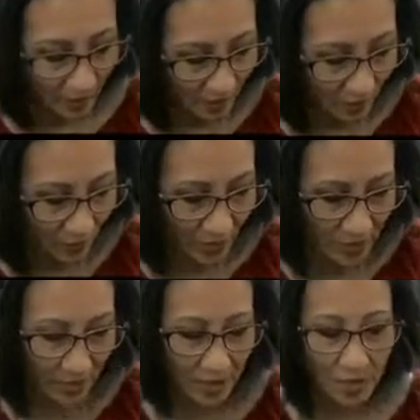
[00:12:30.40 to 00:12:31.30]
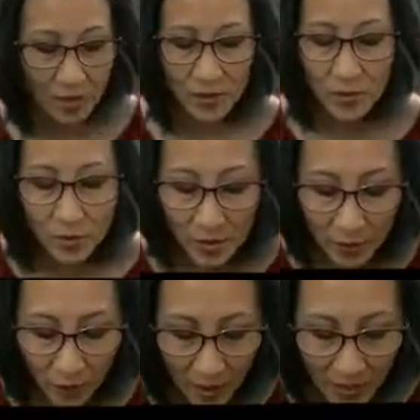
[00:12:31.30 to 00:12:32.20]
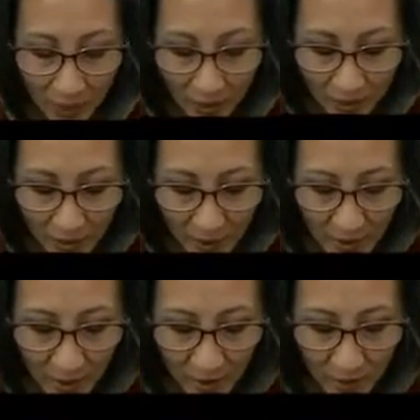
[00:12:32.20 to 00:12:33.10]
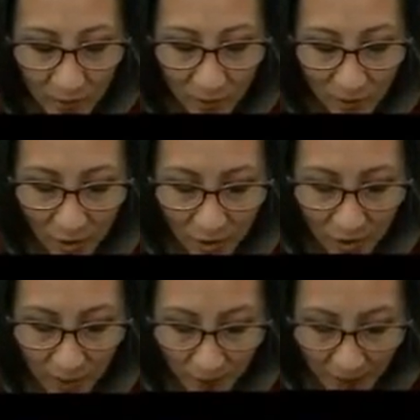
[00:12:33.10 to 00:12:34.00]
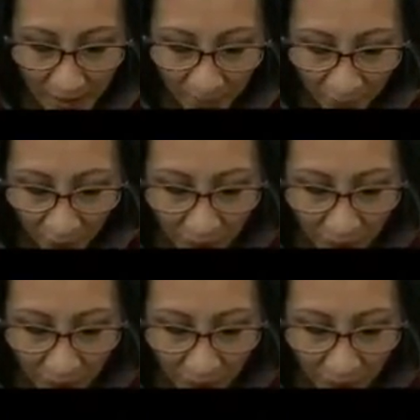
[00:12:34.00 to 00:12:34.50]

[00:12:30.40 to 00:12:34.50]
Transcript: so then I also decide, well, how are they making this round shape? And for